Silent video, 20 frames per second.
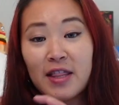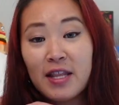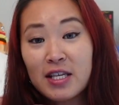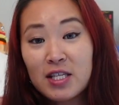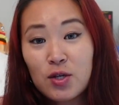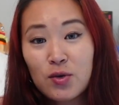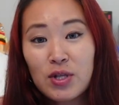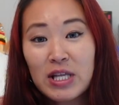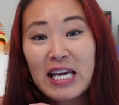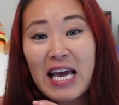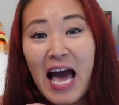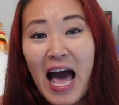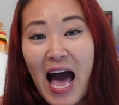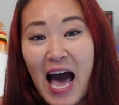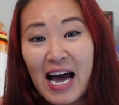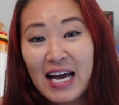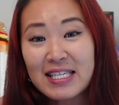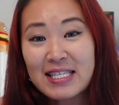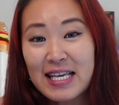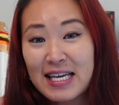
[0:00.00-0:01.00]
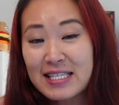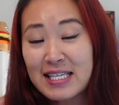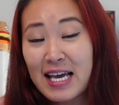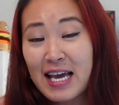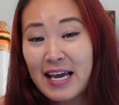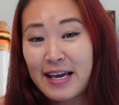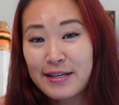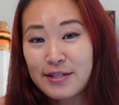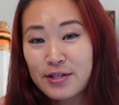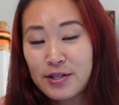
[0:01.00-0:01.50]
This only acts as a
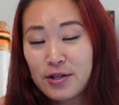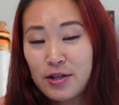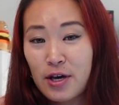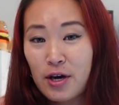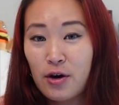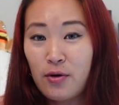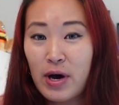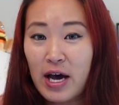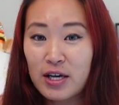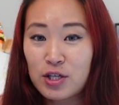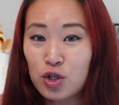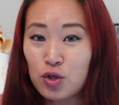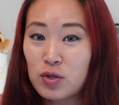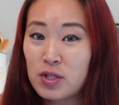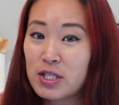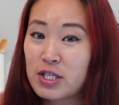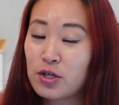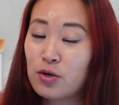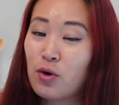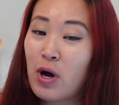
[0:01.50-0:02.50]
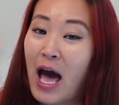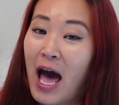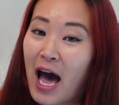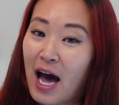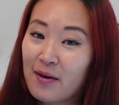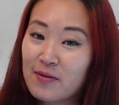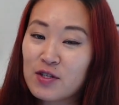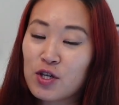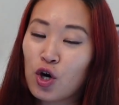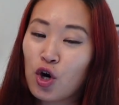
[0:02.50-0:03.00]
handle though, as you still
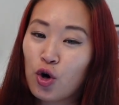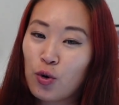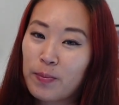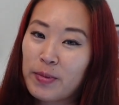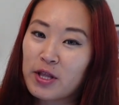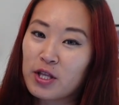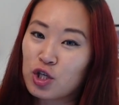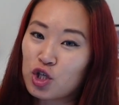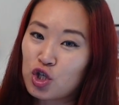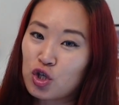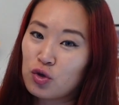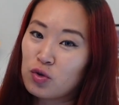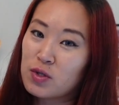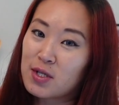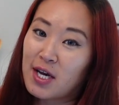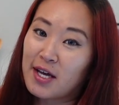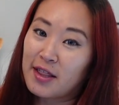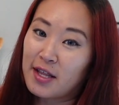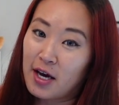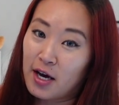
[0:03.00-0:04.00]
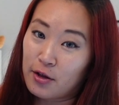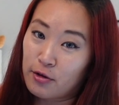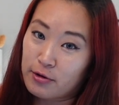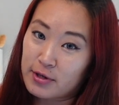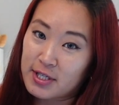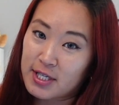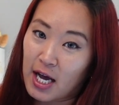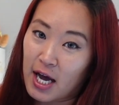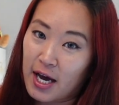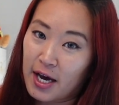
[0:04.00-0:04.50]
have to open the shoes on the other
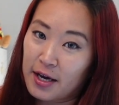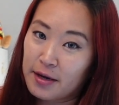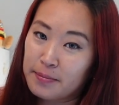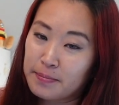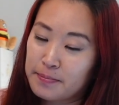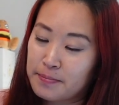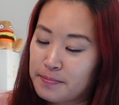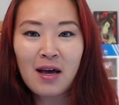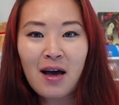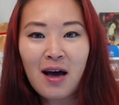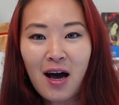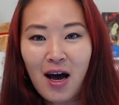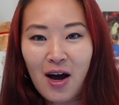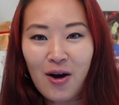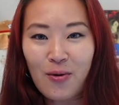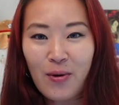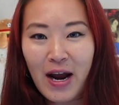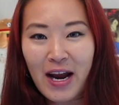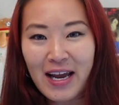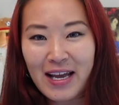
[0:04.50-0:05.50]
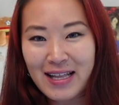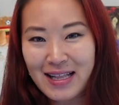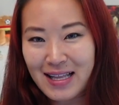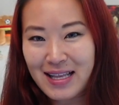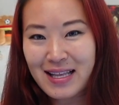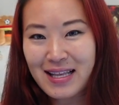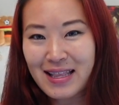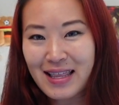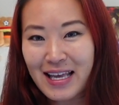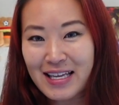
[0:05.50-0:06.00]
side. All right,
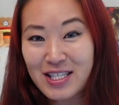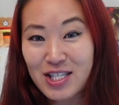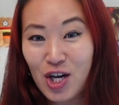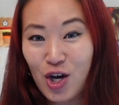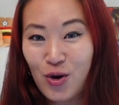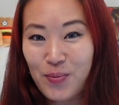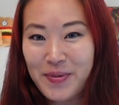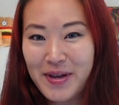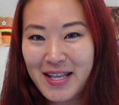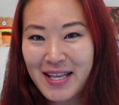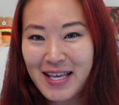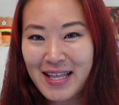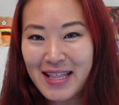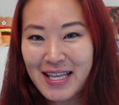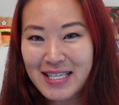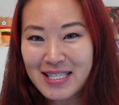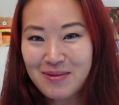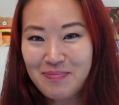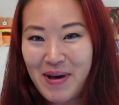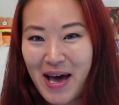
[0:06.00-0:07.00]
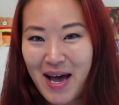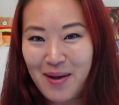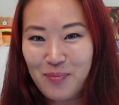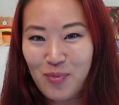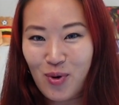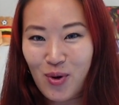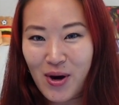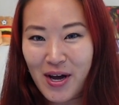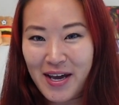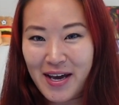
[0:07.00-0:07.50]
let's open this bad
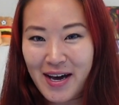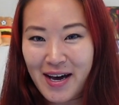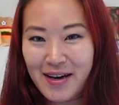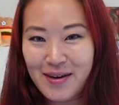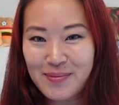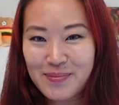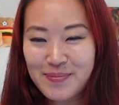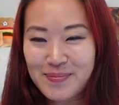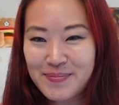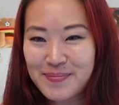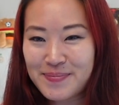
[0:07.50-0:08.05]
boy up.